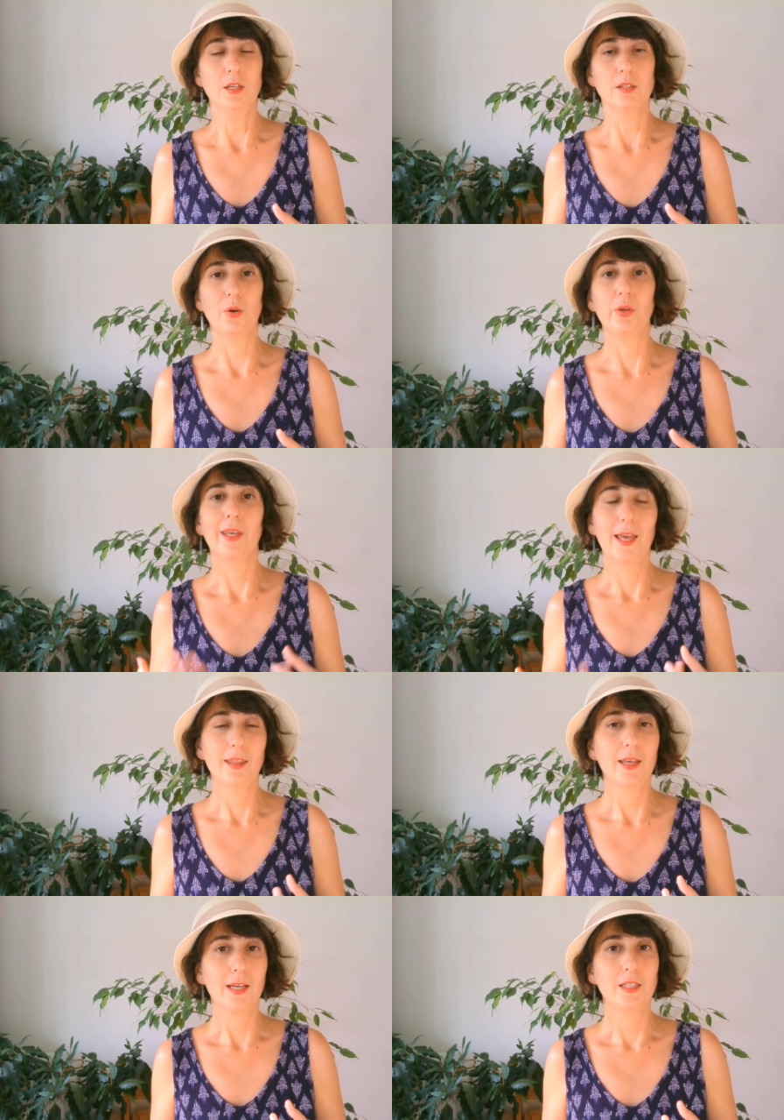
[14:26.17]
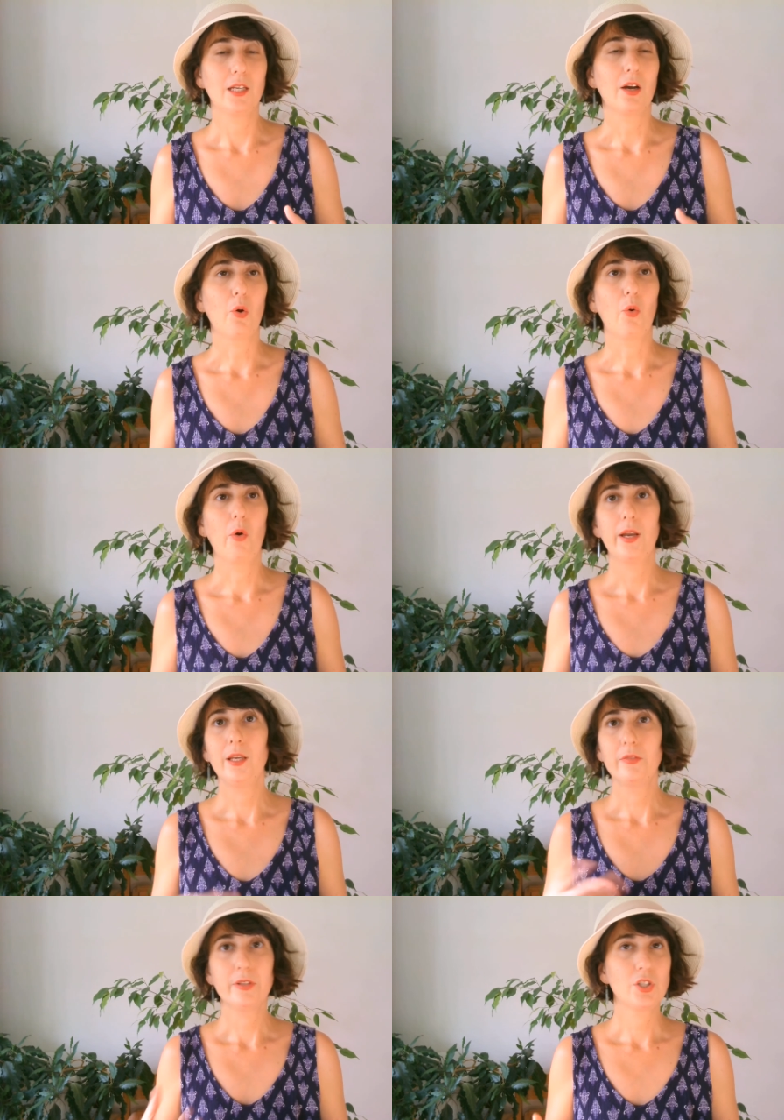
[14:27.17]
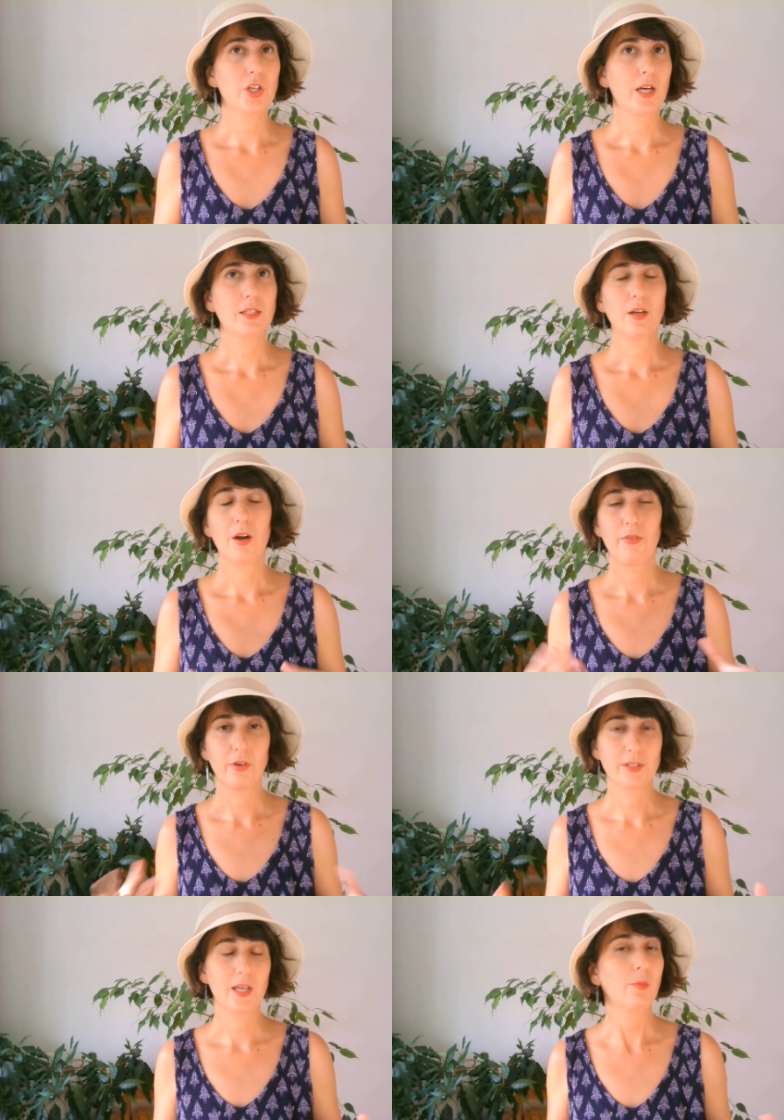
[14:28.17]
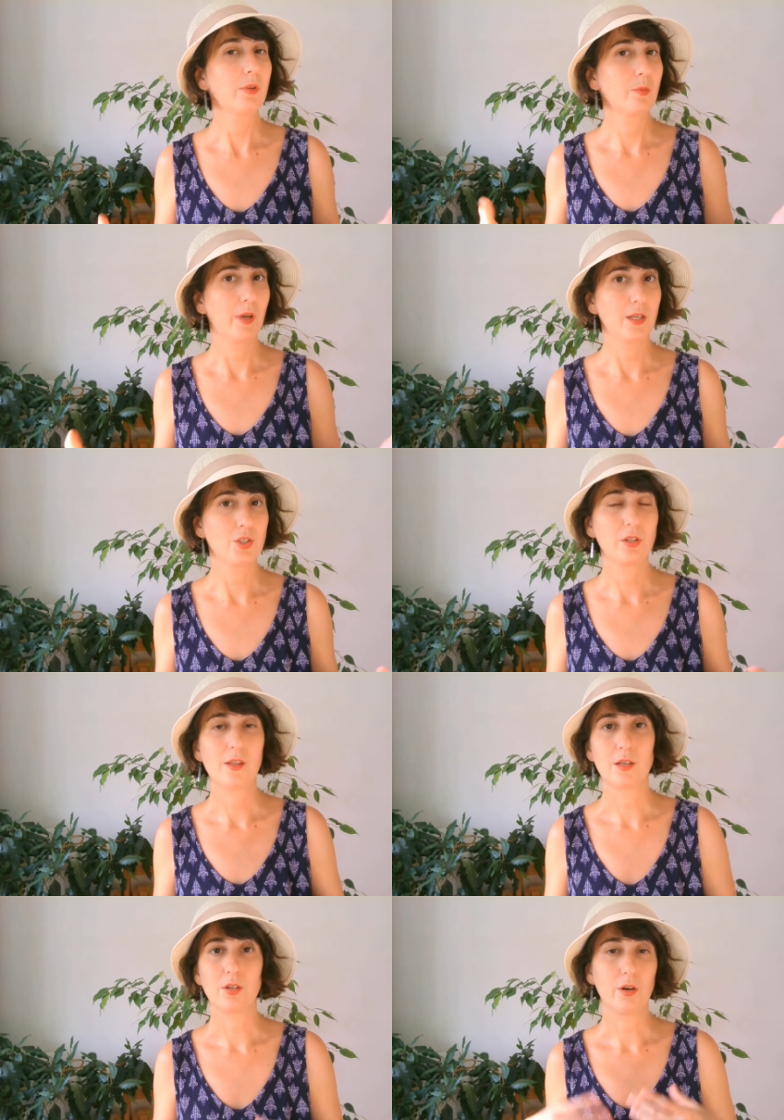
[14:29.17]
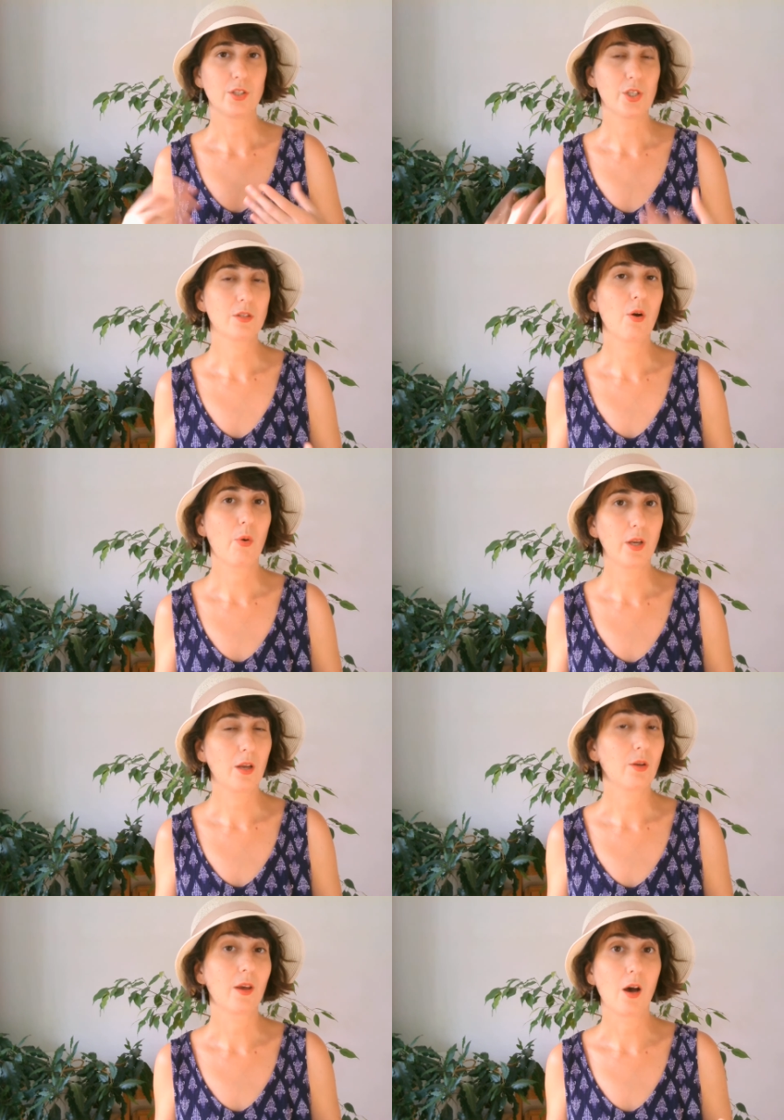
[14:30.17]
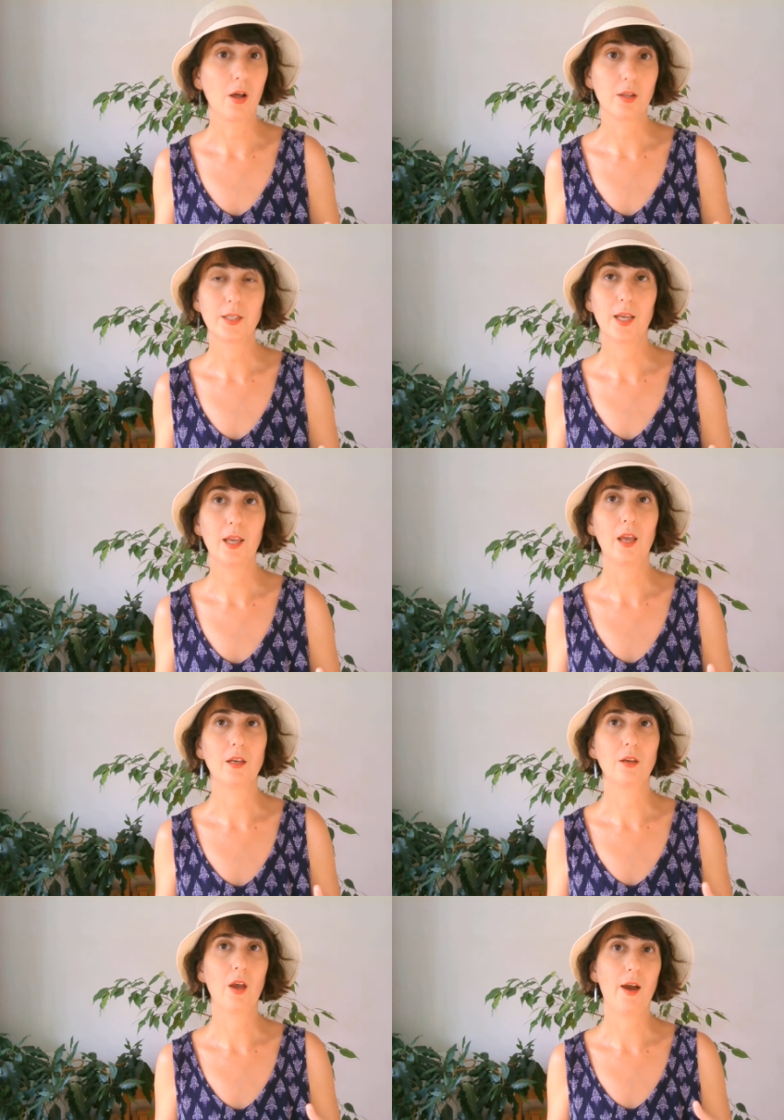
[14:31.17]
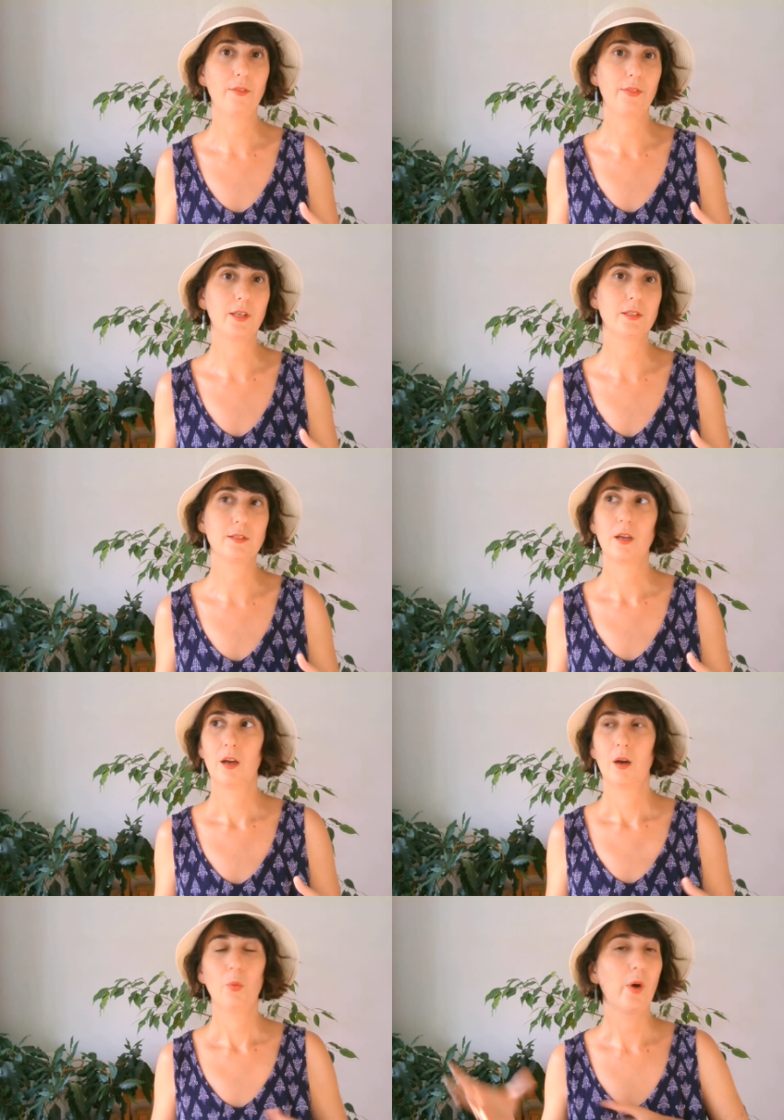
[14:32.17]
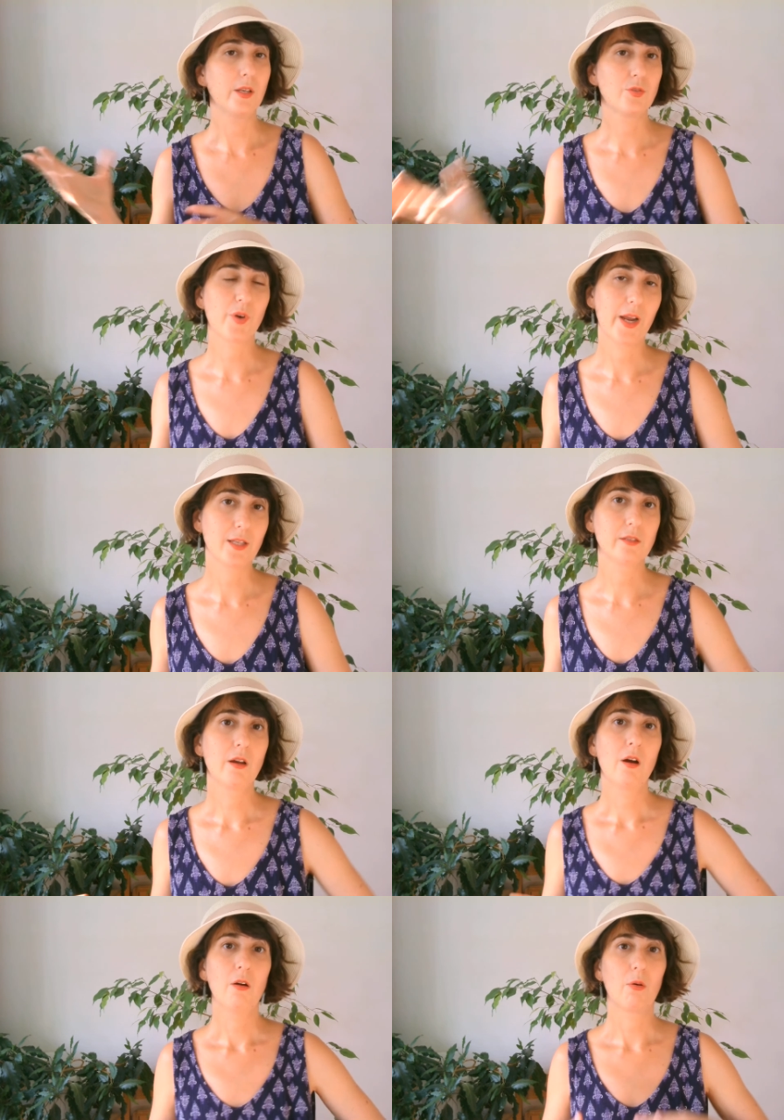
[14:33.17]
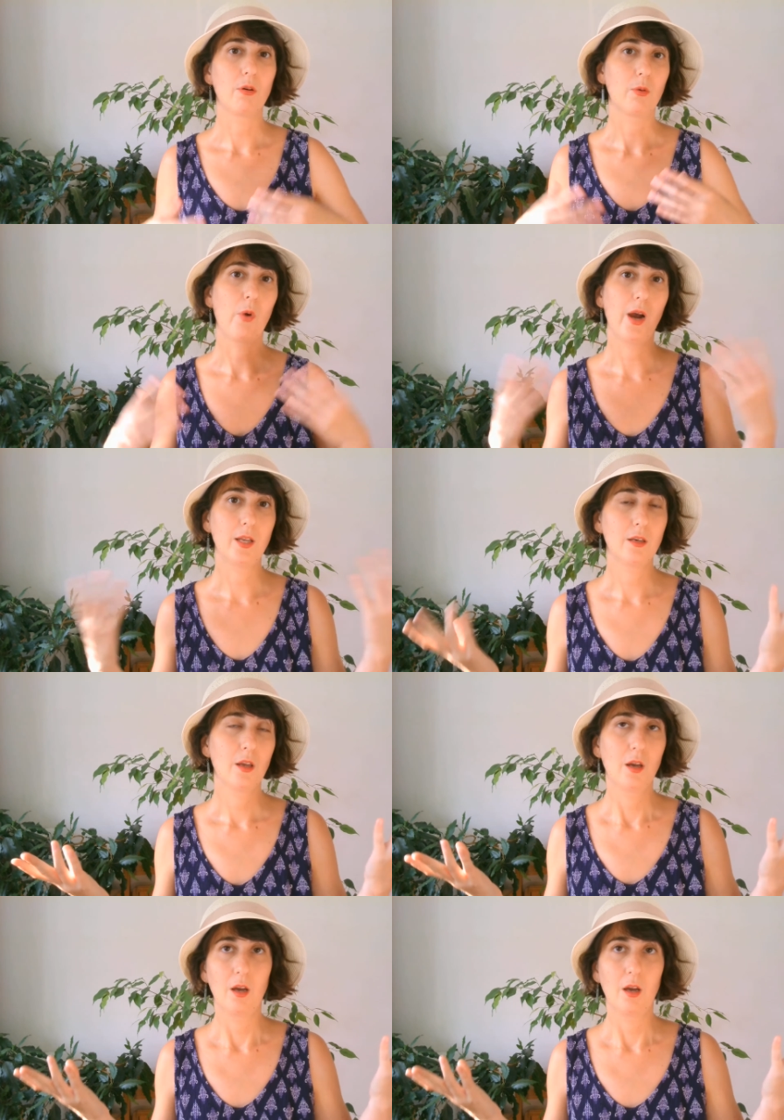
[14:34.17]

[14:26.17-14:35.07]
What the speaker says: So you get the idea, or even just, for example, imagine that you are just going on a holiday and you have this one dress or one